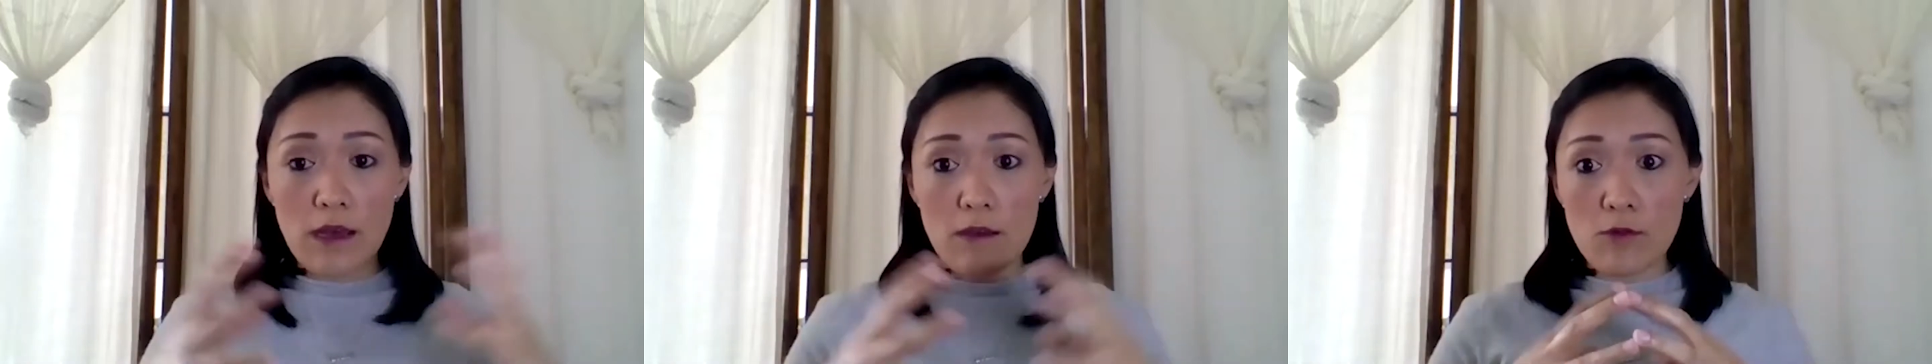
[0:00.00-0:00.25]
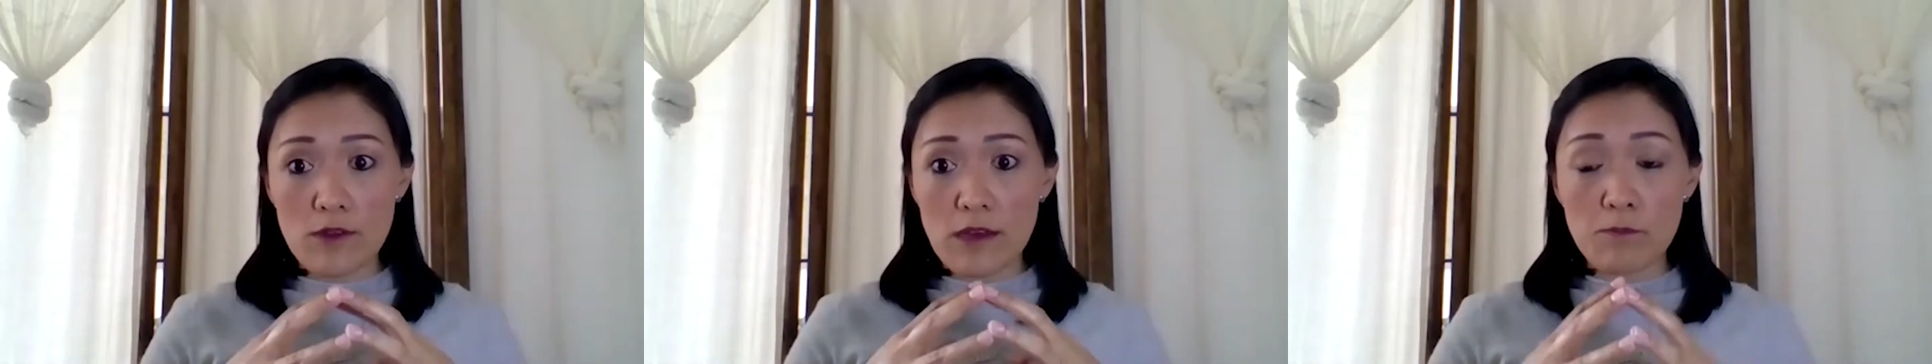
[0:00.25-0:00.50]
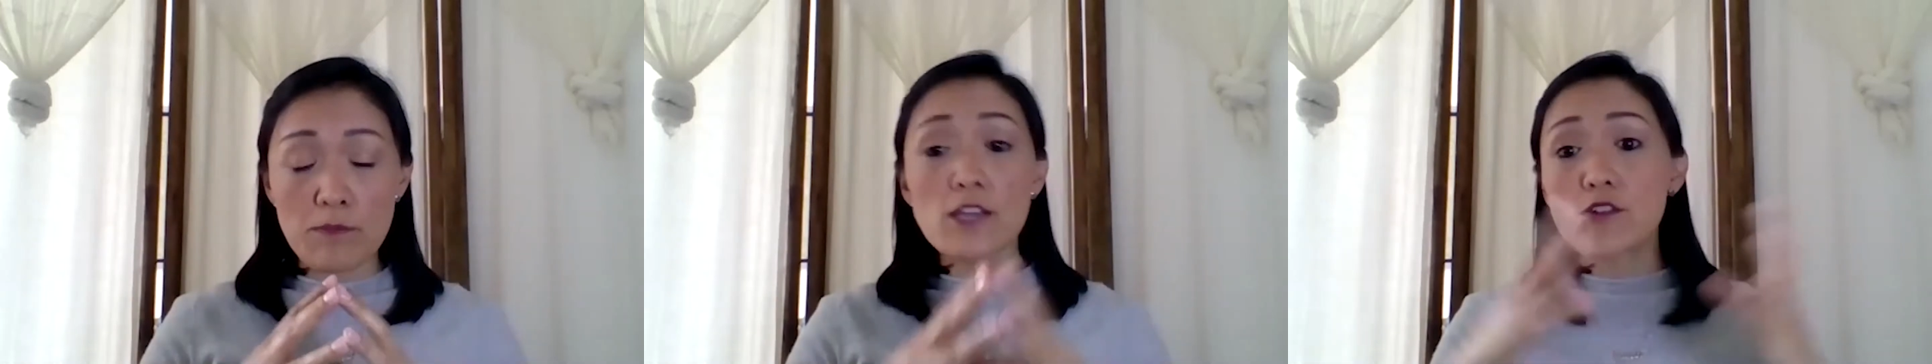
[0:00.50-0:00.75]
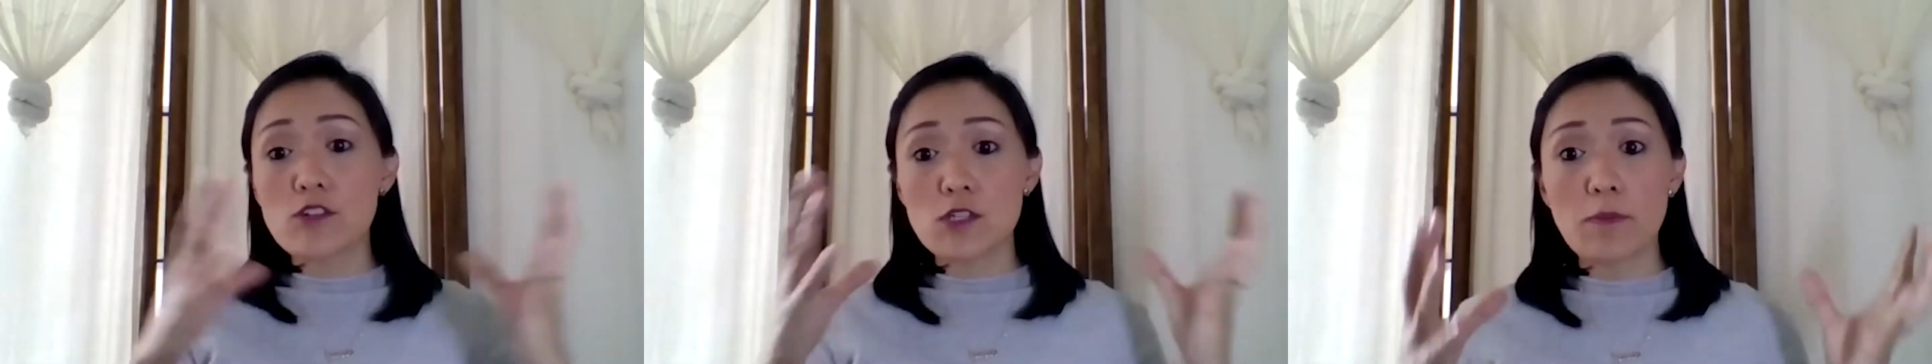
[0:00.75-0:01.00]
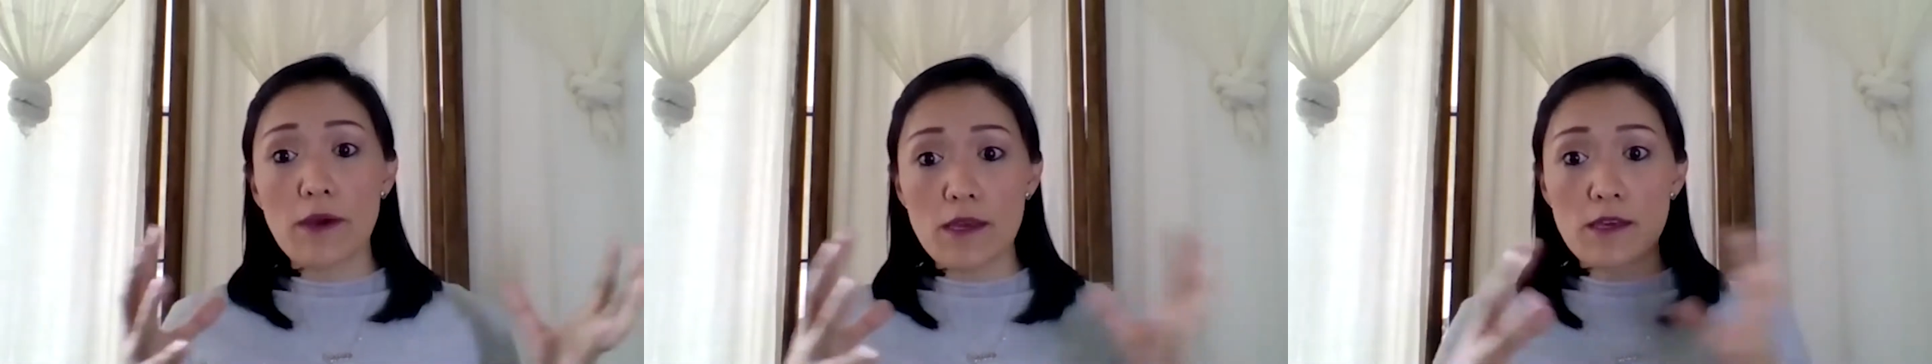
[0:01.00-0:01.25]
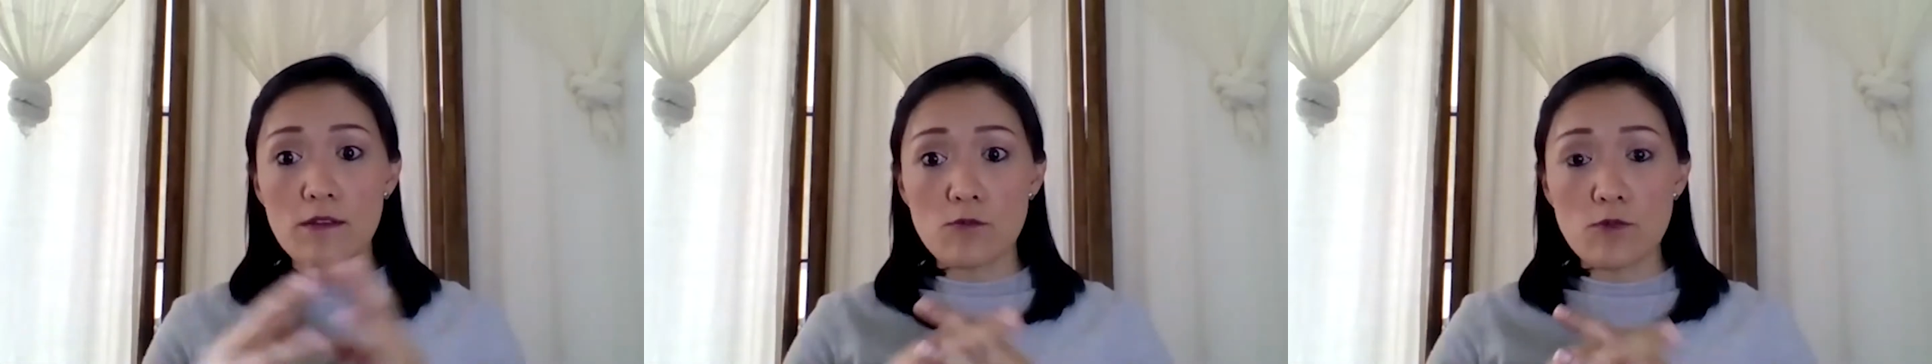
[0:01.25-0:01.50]
with a major
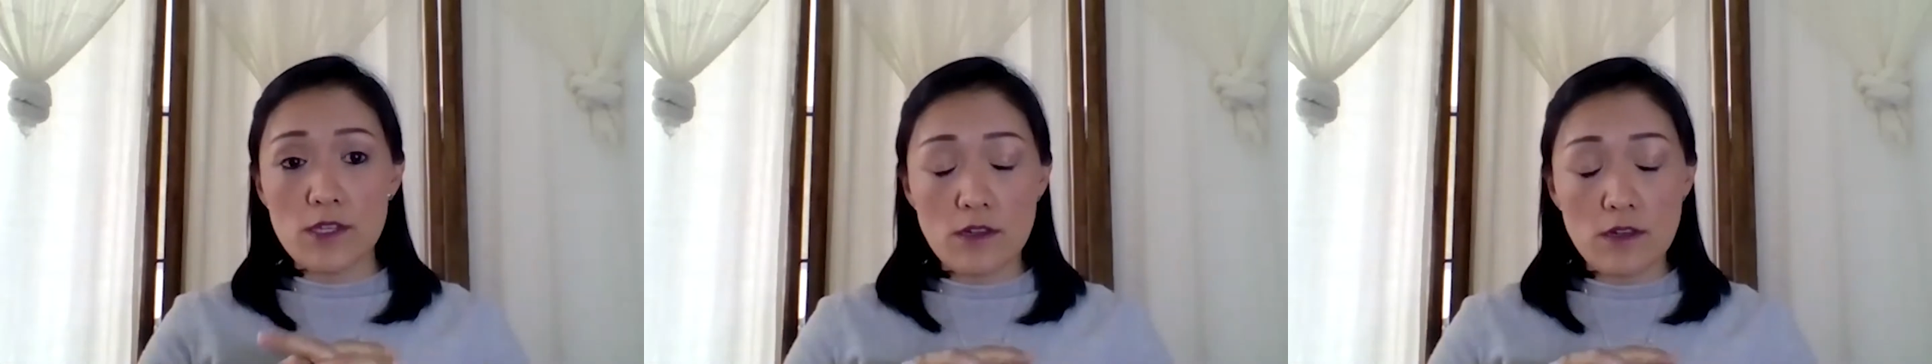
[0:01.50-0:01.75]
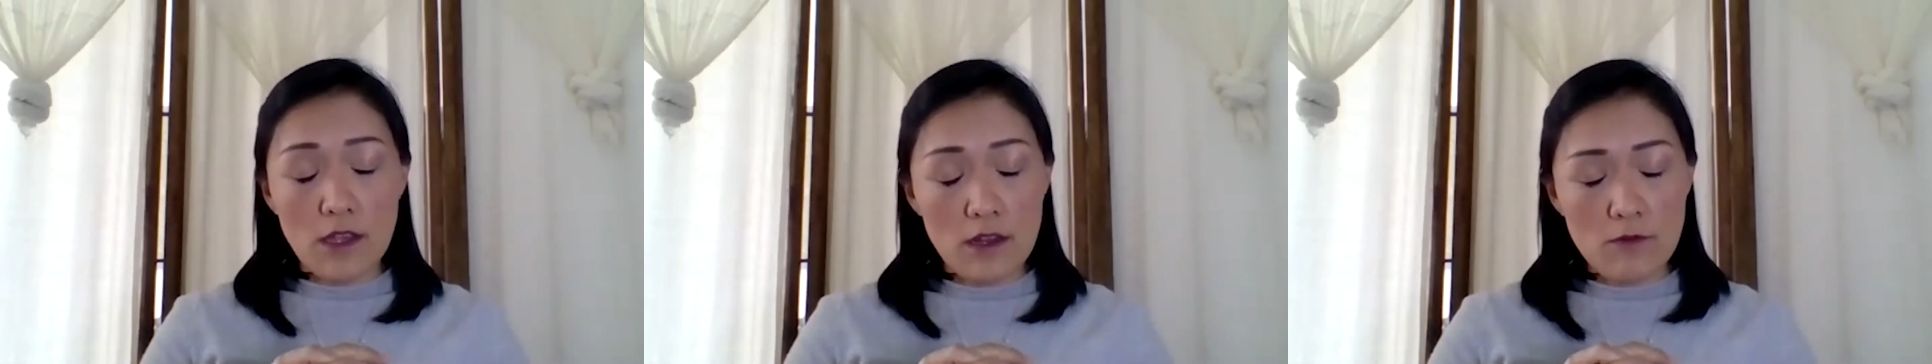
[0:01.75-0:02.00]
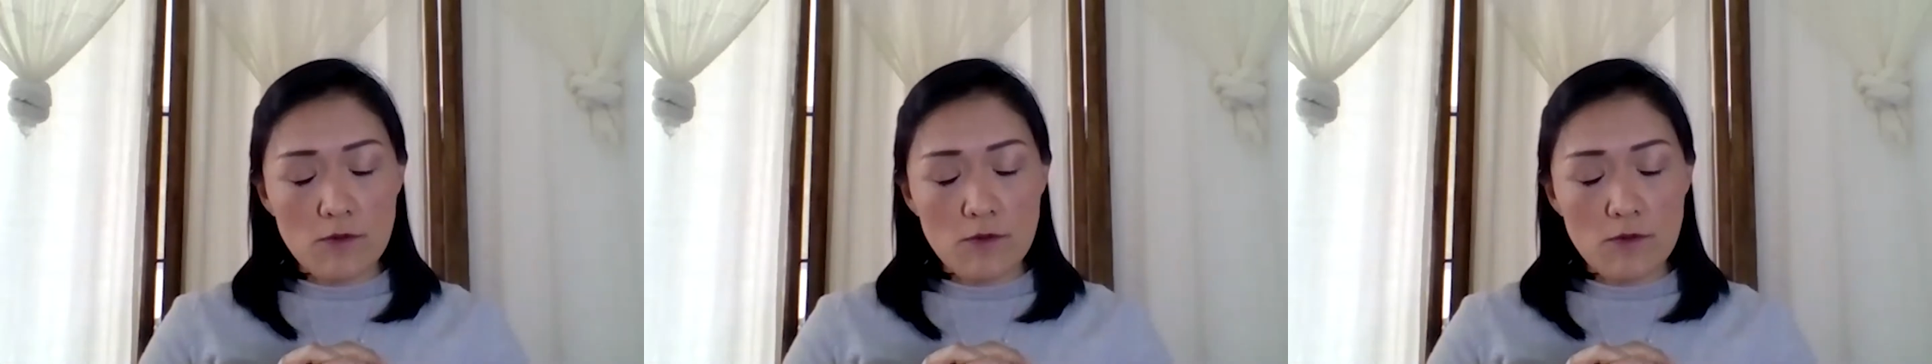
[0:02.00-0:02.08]
spike in recent